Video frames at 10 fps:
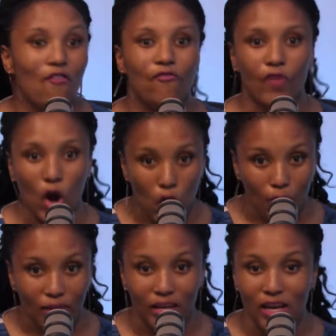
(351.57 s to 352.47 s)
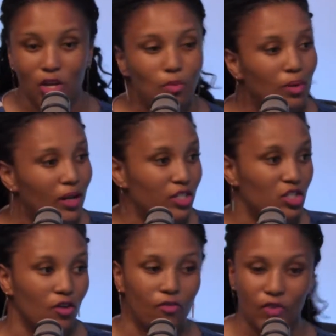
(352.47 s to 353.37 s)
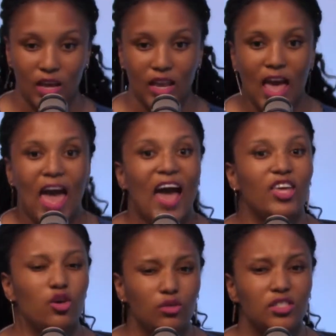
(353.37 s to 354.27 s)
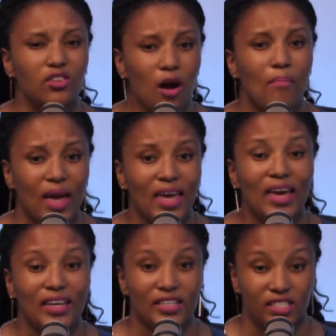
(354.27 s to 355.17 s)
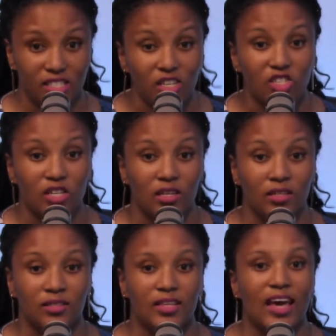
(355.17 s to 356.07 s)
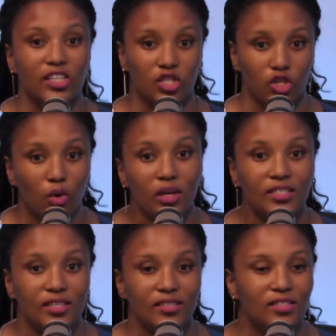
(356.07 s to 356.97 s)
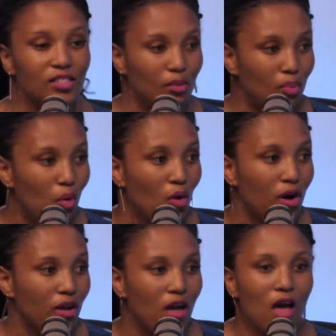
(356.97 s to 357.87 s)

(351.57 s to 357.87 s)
Firmly, you plant your feet and you start making decisions and choices to support